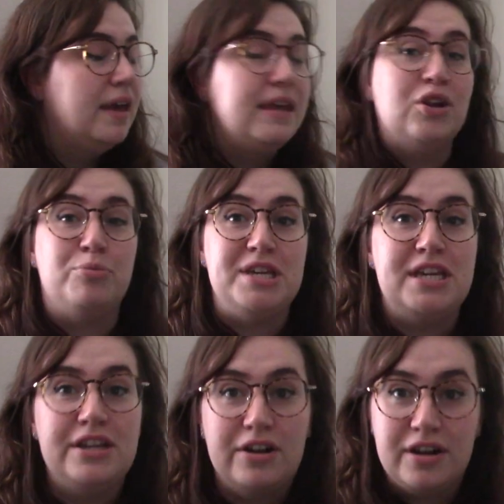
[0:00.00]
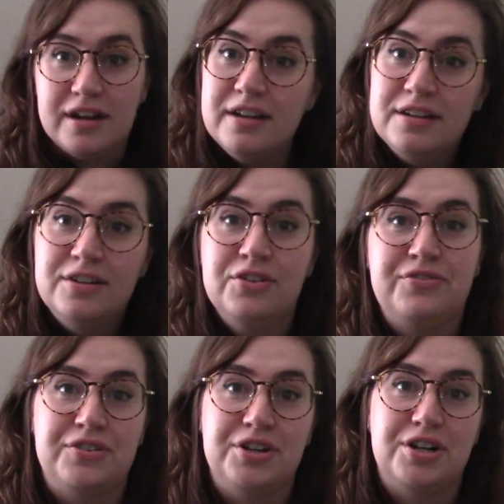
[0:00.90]
It'll be here
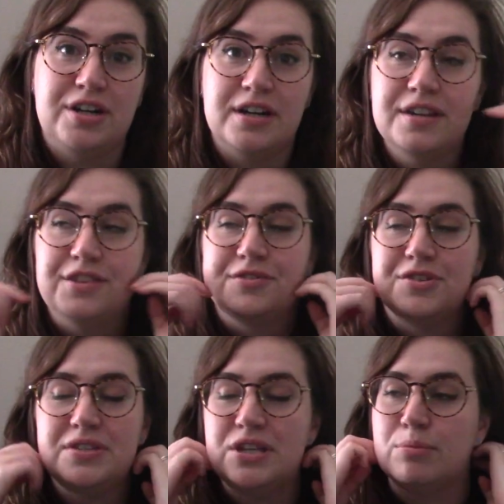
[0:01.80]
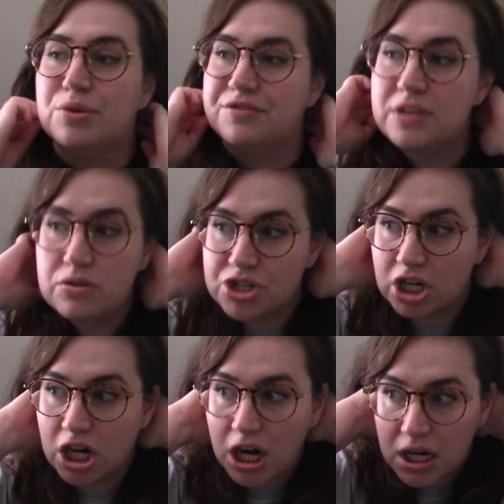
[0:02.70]
for the foreseeable
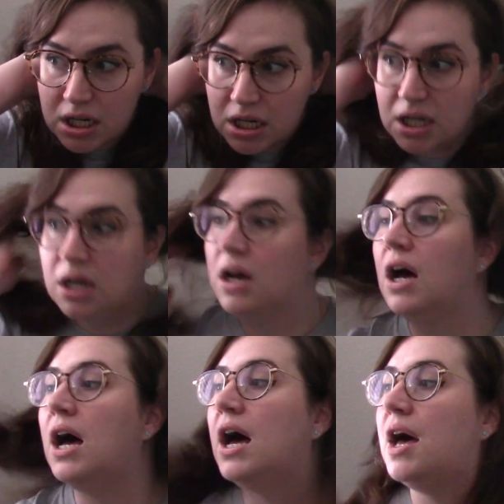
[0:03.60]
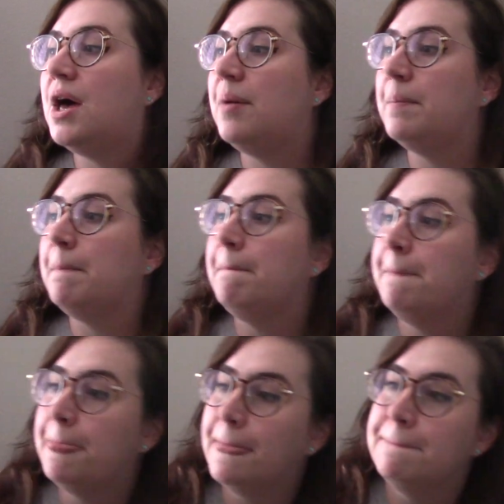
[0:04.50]
future.
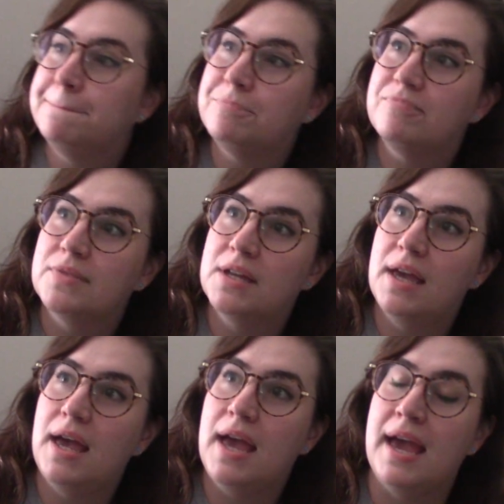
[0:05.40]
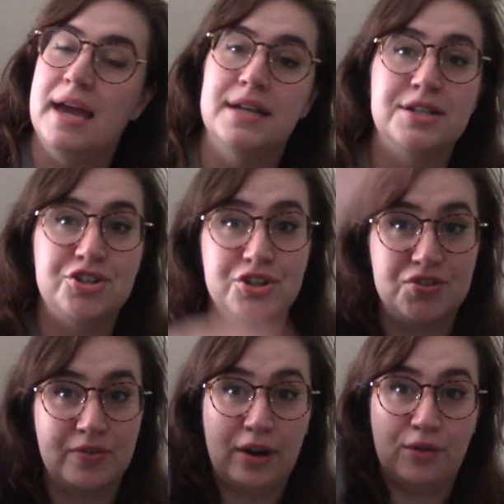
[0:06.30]
And
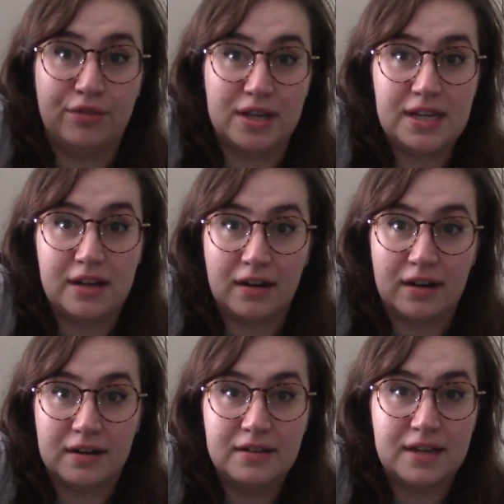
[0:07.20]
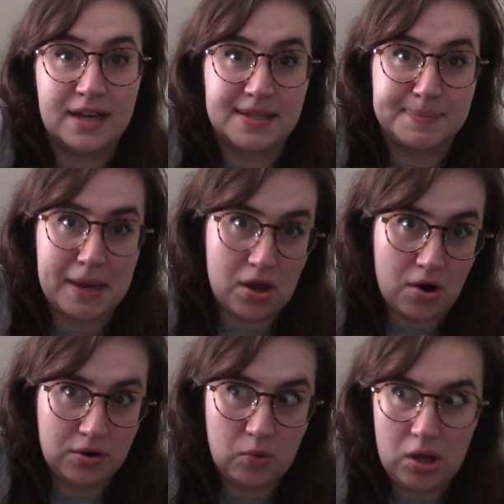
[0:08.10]
just right over here is my
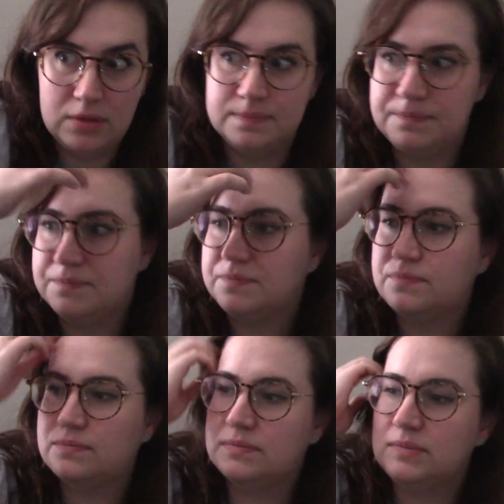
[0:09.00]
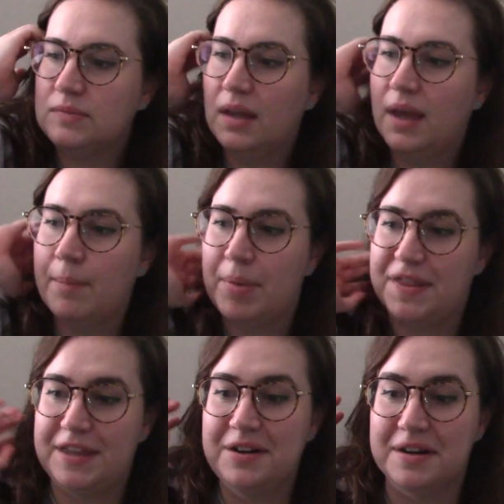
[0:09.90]
yarn wall.
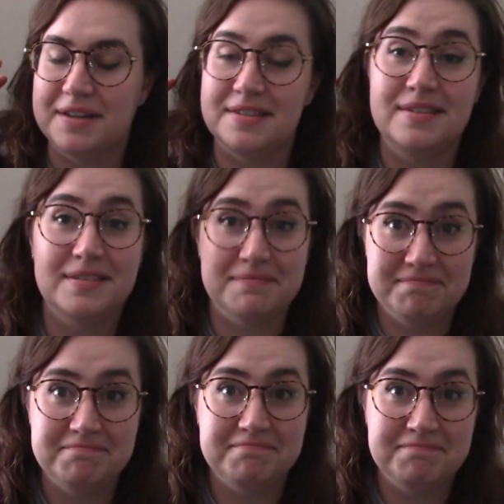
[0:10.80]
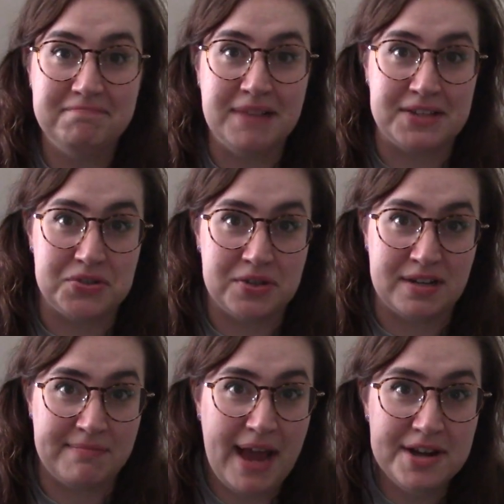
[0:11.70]
But there is, as you can
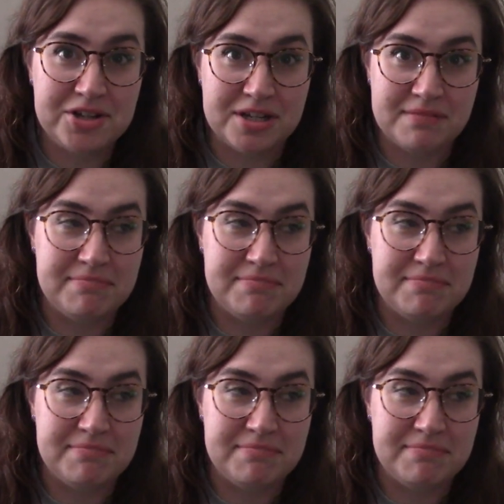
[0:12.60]
imagine,